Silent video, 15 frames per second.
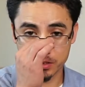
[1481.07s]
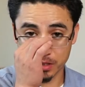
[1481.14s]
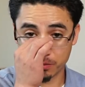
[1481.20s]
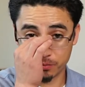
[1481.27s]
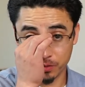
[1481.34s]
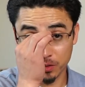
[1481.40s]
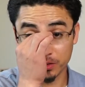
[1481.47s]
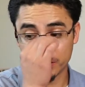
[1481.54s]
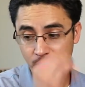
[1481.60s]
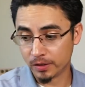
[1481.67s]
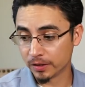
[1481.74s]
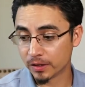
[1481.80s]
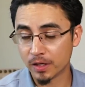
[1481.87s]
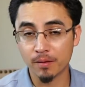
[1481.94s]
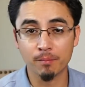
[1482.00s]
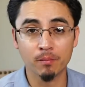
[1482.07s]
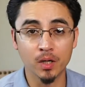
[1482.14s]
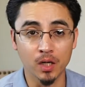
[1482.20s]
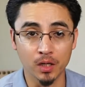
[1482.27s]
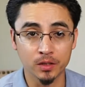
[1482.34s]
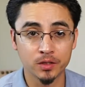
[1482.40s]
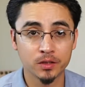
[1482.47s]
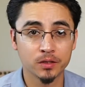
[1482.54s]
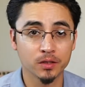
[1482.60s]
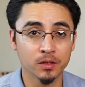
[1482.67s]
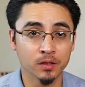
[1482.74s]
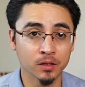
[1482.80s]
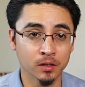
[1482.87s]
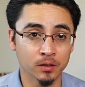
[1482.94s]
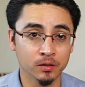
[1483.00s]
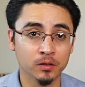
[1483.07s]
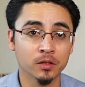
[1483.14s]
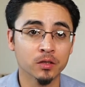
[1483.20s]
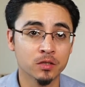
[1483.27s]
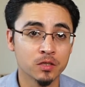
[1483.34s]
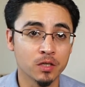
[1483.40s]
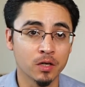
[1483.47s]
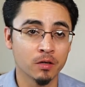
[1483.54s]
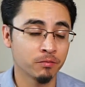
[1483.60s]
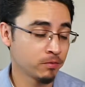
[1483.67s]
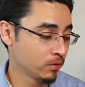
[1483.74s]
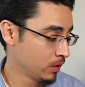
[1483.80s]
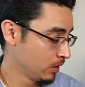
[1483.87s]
I really didn't get much good stuff.